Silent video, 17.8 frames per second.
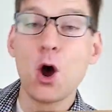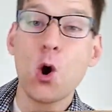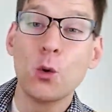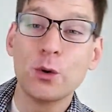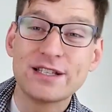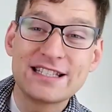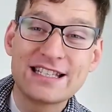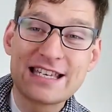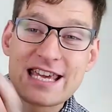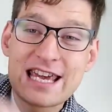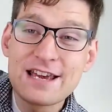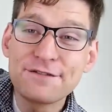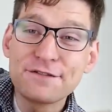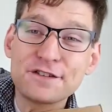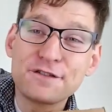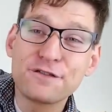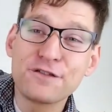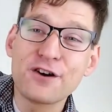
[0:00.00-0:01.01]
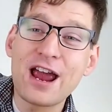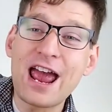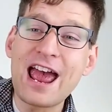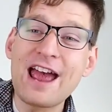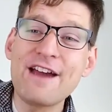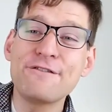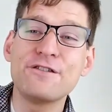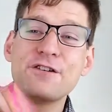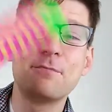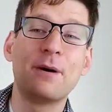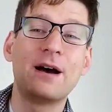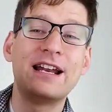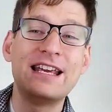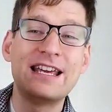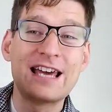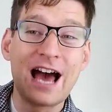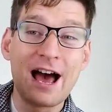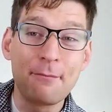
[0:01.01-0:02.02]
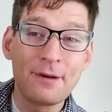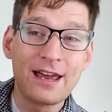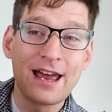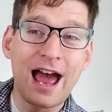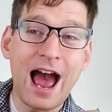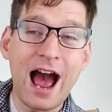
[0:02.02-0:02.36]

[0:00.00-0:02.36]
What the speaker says: was gifts for everybody coming